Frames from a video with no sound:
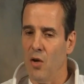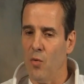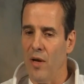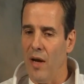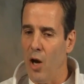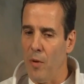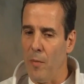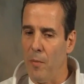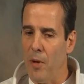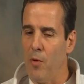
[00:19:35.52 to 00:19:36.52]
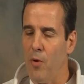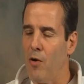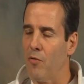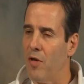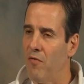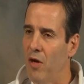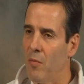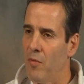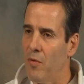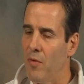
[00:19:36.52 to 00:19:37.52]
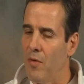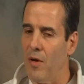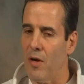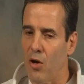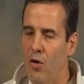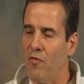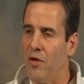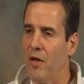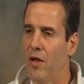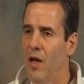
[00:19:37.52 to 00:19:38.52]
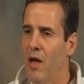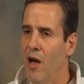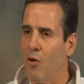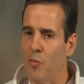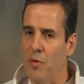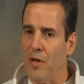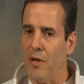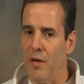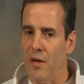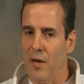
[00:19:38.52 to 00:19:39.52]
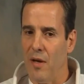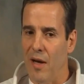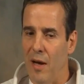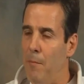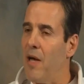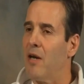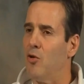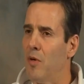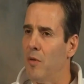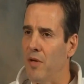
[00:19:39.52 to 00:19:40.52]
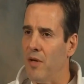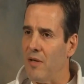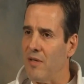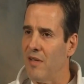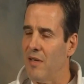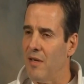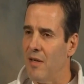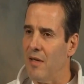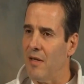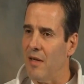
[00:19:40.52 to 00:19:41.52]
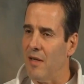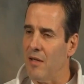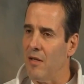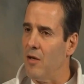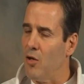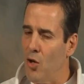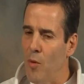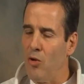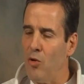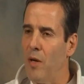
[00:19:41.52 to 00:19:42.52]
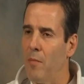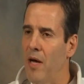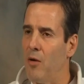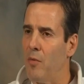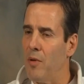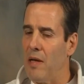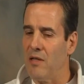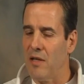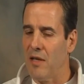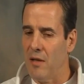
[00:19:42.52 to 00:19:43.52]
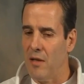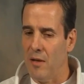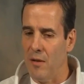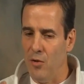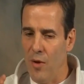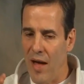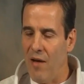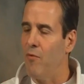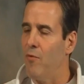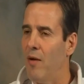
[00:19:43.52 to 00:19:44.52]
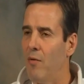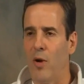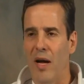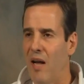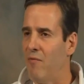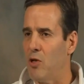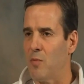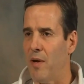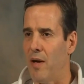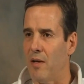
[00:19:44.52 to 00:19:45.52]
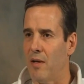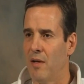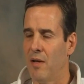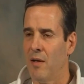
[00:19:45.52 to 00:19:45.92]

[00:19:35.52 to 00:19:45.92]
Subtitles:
we are helping people how to develop confidence, how to be a better human beings. And the way to be a better human beings, you got to have respect.